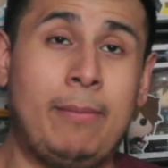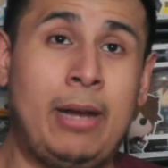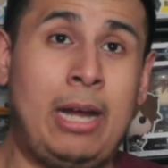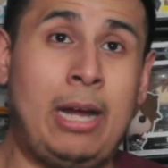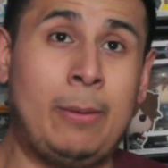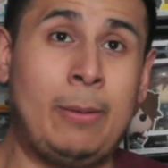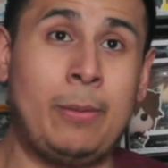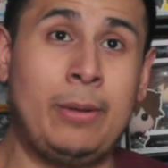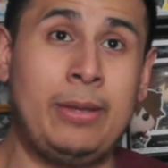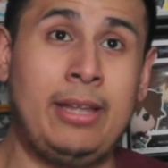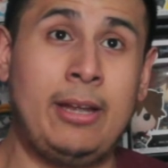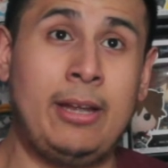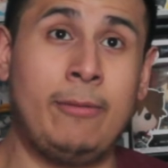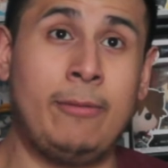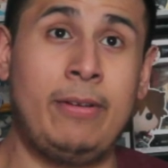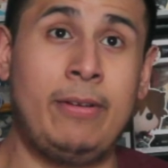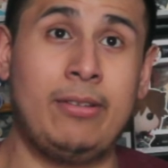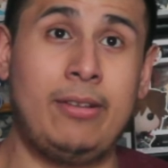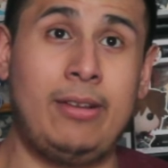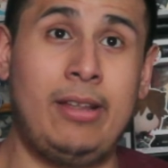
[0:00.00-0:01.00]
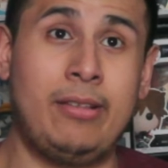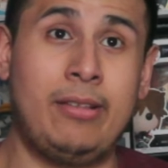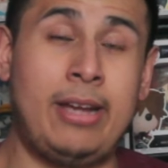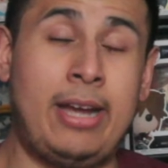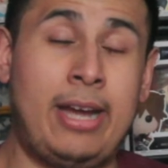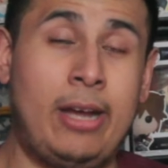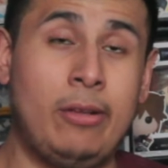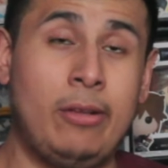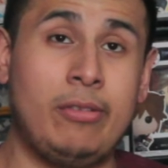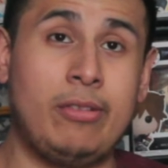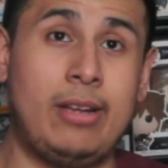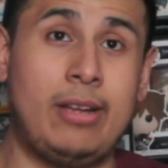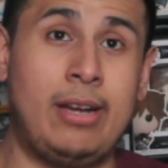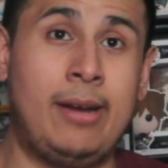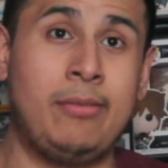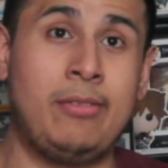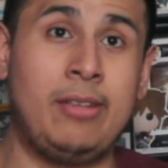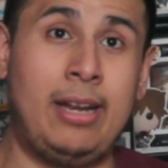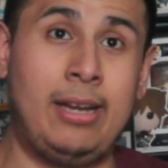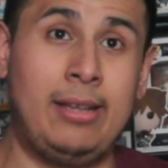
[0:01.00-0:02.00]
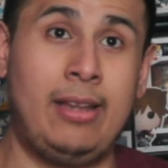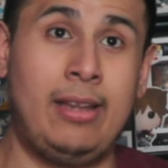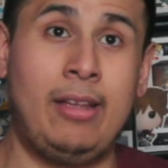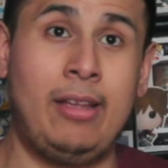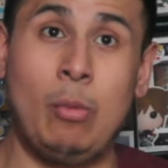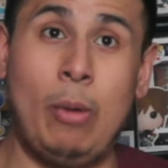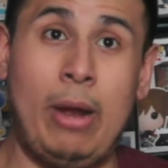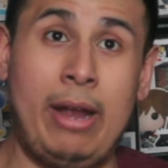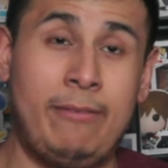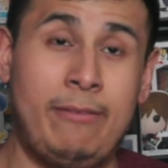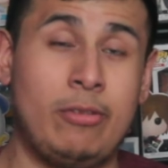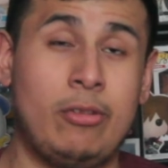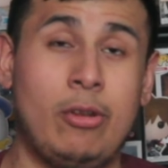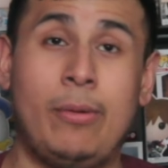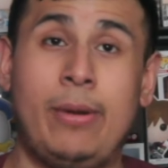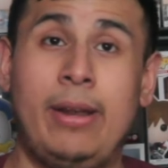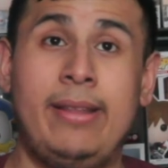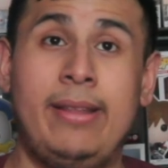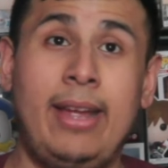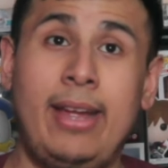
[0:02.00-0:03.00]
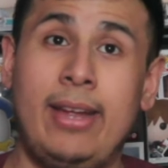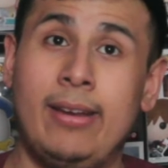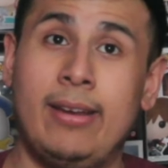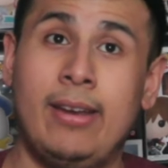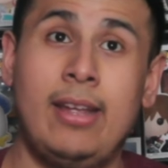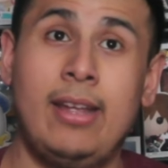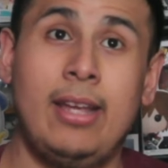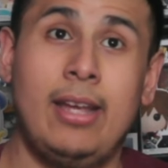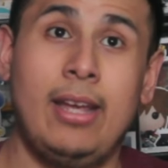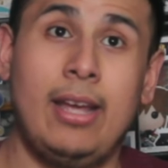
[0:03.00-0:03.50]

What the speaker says: But however, when they go visit his house, sadly, his wife is already dead.